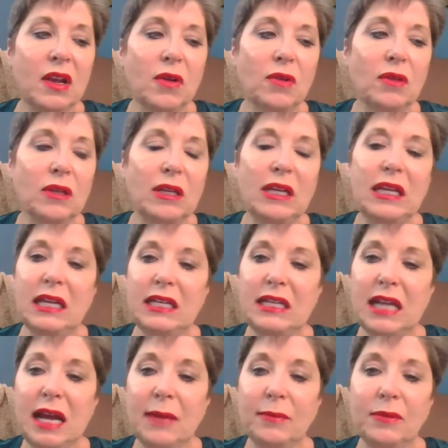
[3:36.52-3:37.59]
Early
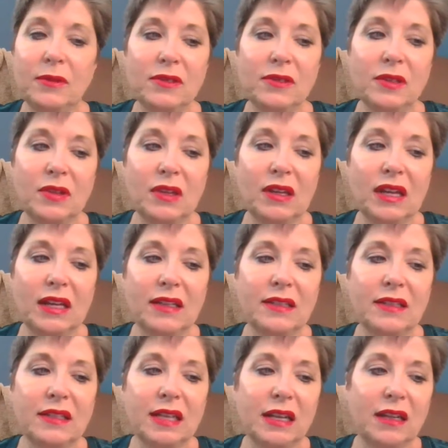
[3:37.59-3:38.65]
adopters are the
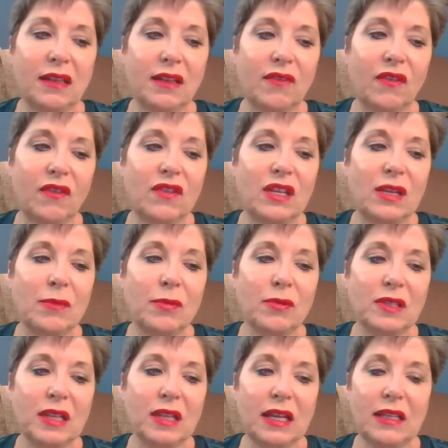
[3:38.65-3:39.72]
next 10 to
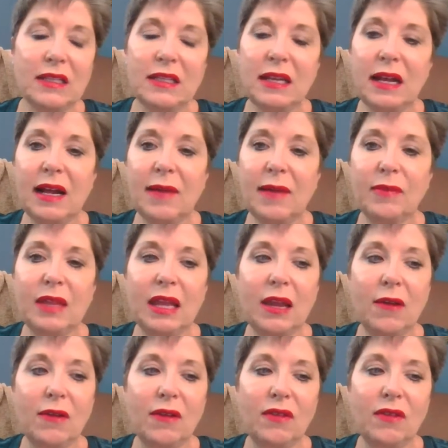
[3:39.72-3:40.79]
15%. They
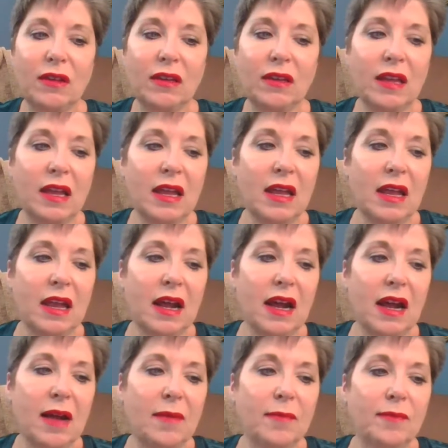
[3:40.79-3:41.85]
are even
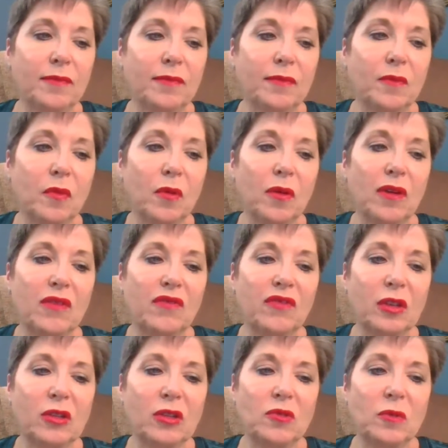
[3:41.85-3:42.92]
more
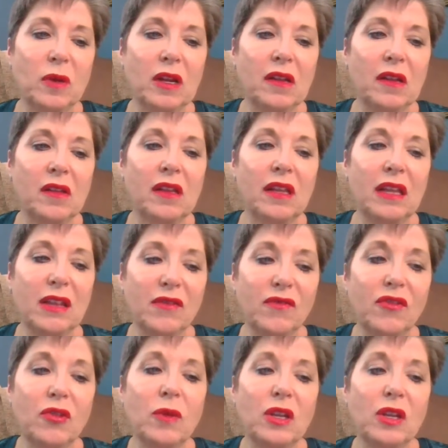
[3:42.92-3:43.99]

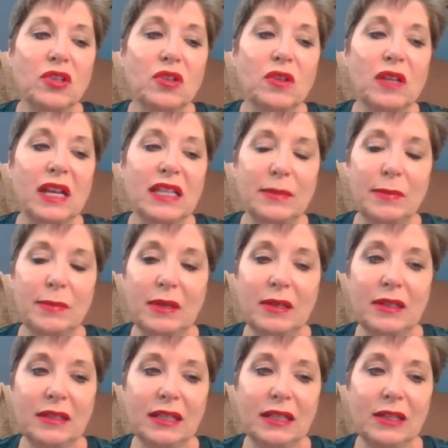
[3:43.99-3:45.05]
influential as
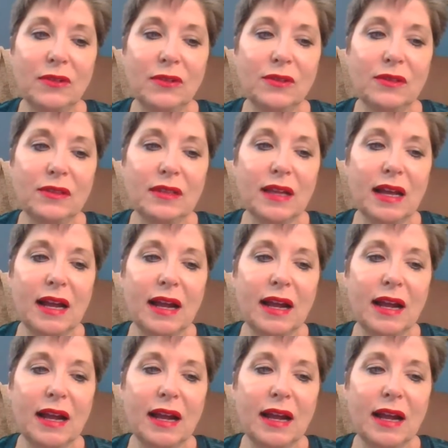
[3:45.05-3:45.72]
opinion leaders,